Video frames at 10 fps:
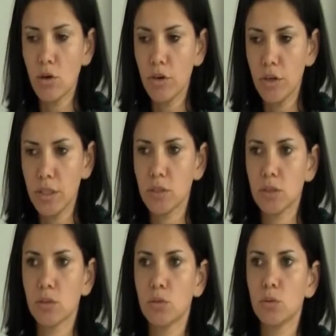
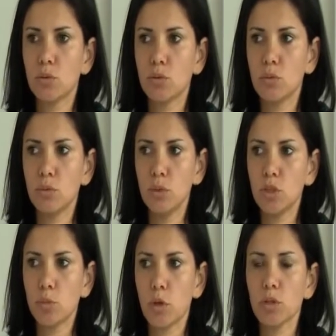concrete
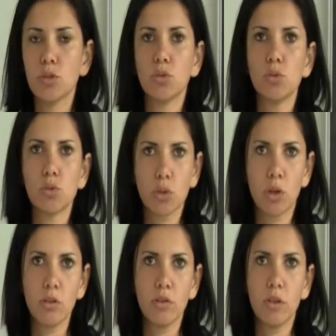these projects to
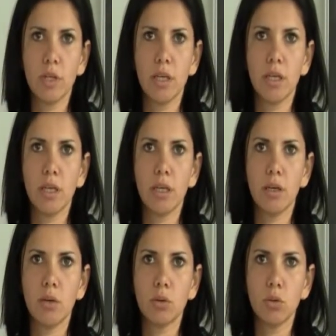solve
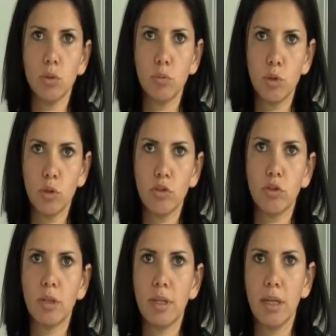or to improve